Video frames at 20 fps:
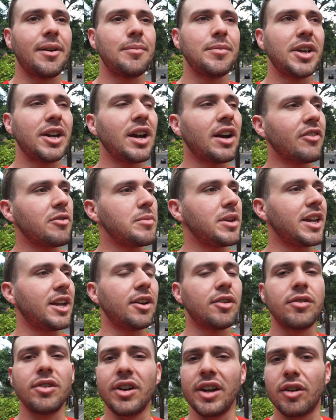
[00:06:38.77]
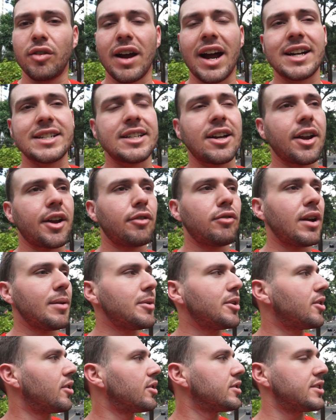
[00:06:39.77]
The government here really cracks down on
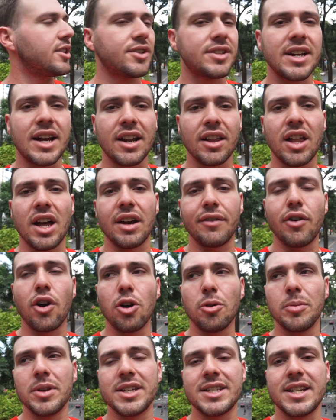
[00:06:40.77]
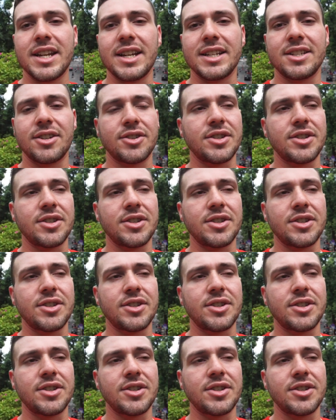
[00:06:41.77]
criminals. There's not a lot of homelessness.